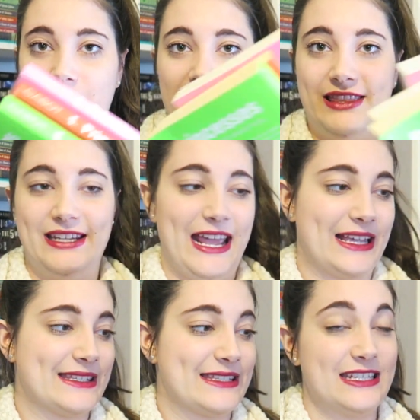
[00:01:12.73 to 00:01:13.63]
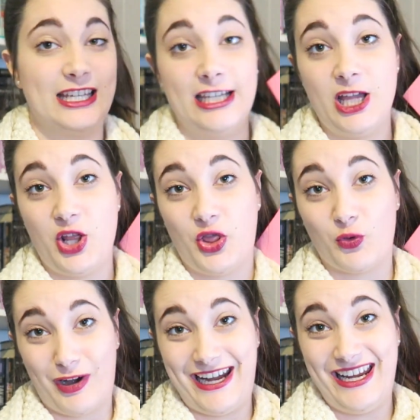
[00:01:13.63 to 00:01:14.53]
read the next
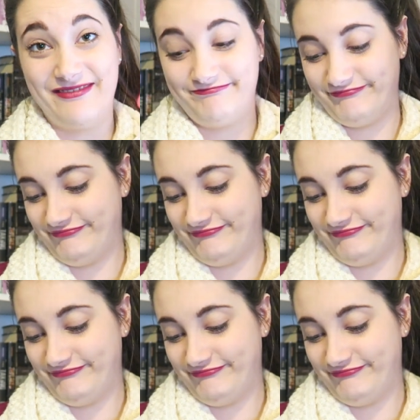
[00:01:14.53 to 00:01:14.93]
3.